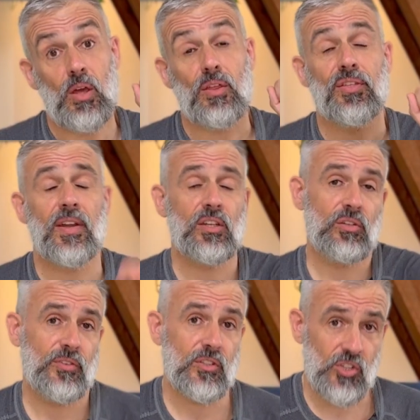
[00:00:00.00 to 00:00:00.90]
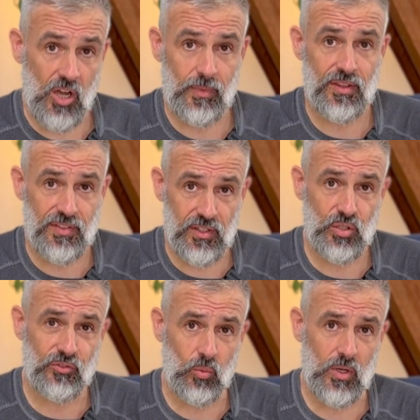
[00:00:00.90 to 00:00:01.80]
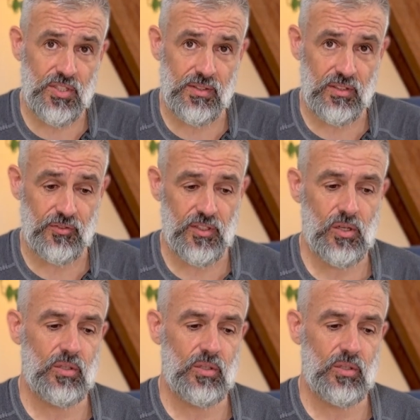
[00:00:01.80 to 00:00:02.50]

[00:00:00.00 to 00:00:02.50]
Thank you for your time and thank you for watching this video.